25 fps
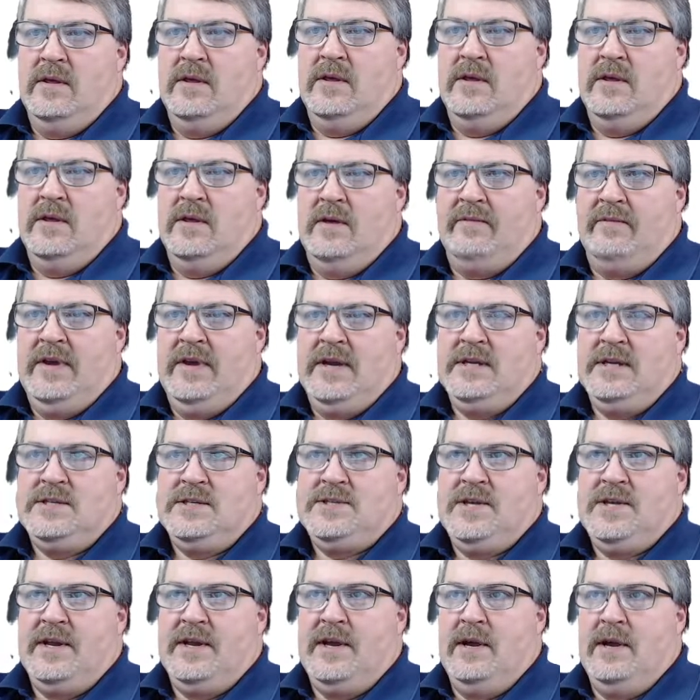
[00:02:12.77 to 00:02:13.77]
it
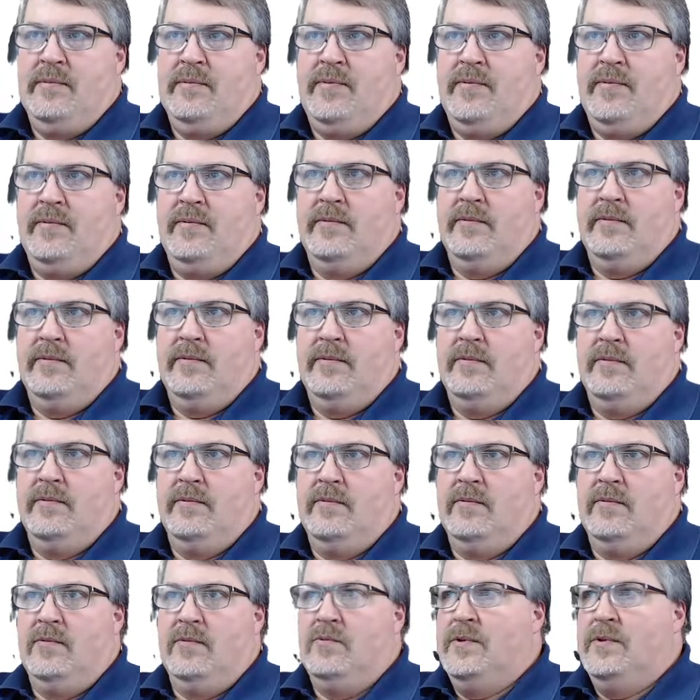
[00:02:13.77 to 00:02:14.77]
set up
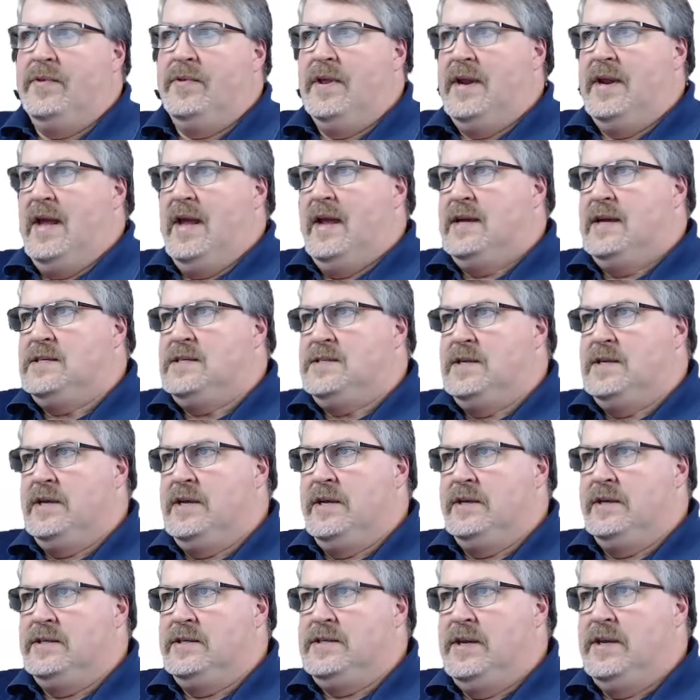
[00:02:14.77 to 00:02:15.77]
with an exit
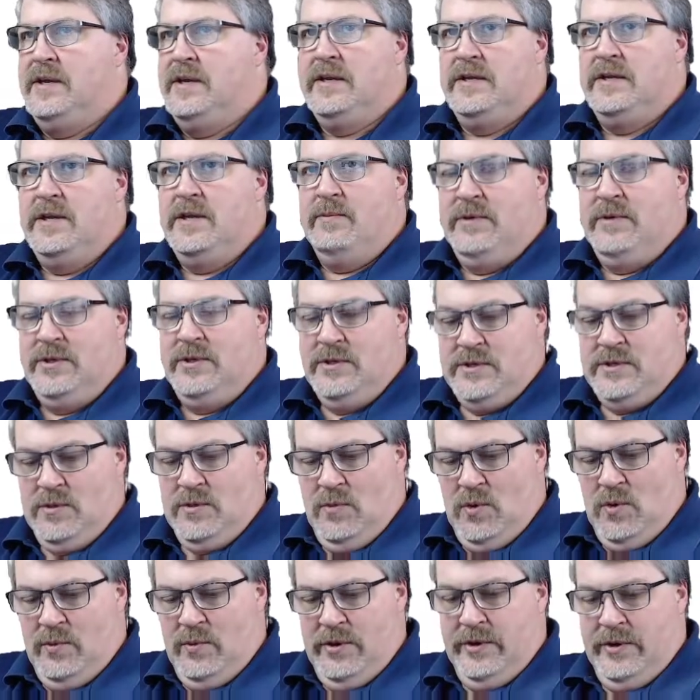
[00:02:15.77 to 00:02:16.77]
intent. Give me just a
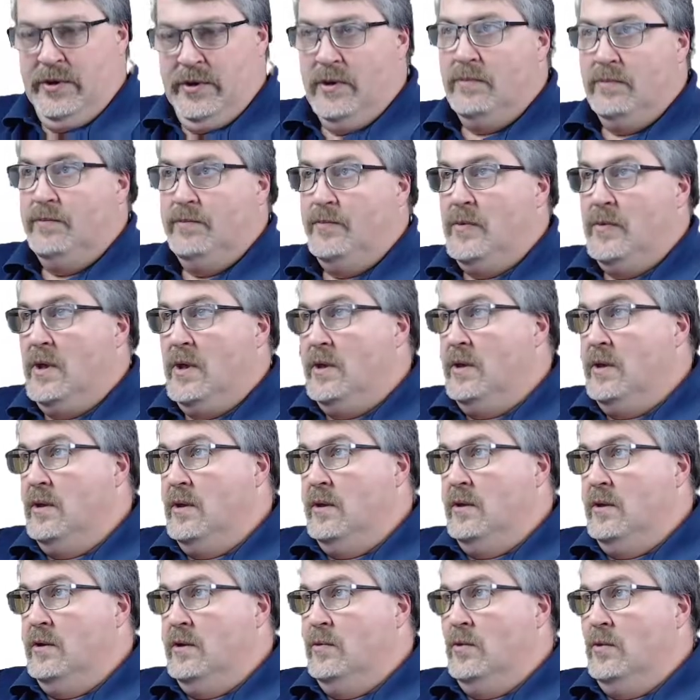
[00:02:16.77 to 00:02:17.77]
moment here.
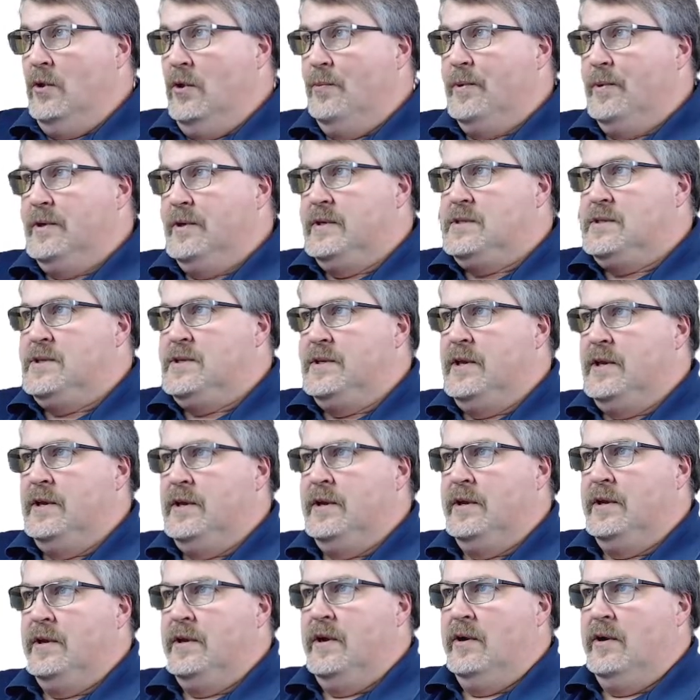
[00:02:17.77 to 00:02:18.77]
We'll open this in an
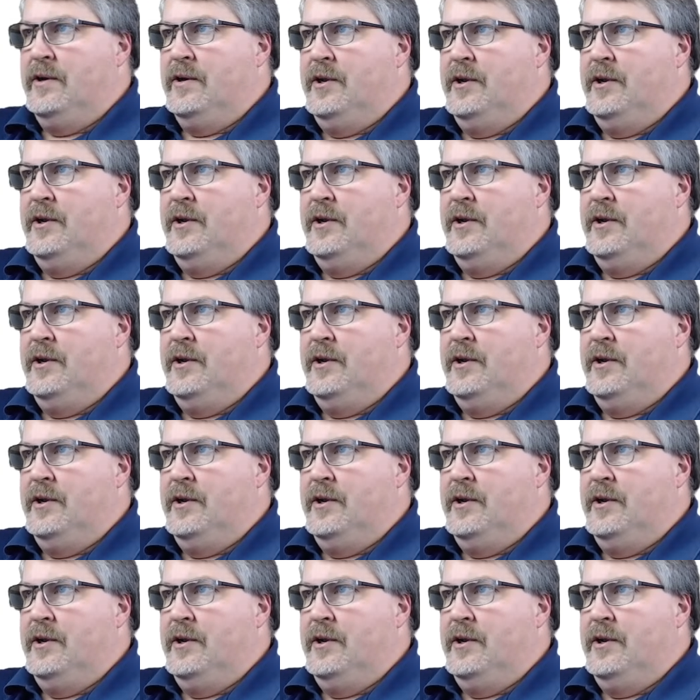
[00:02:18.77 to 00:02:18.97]
incognito